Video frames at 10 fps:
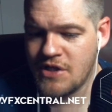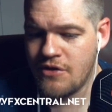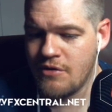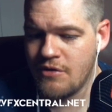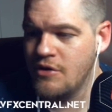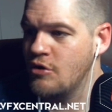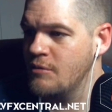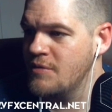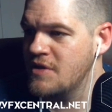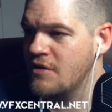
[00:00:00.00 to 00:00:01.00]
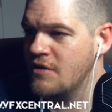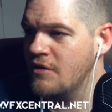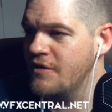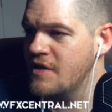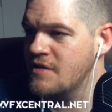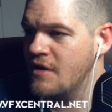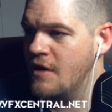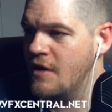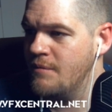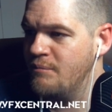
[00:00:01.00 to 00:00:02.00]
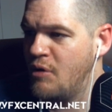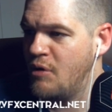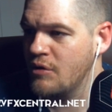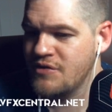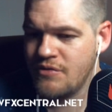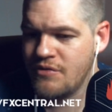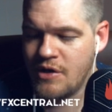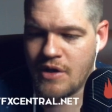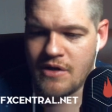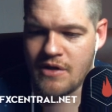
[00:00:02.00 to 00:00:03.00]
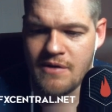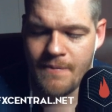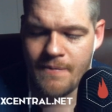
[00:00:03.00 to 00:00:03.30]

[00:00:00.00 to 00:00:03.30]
to throw a normal material on these particles really quickly.